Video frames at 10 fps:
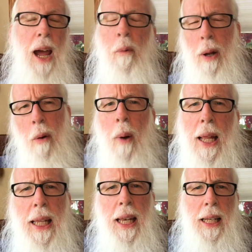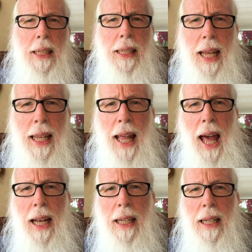I wonder why they didn't say
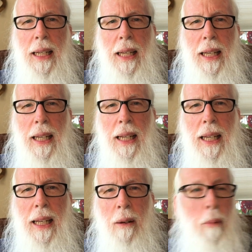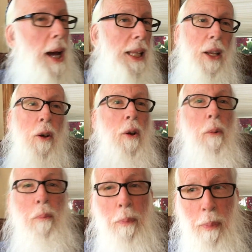that. Why they don't
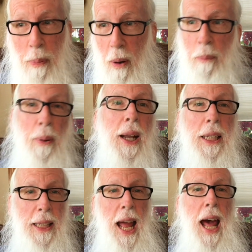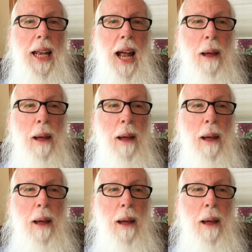preach that.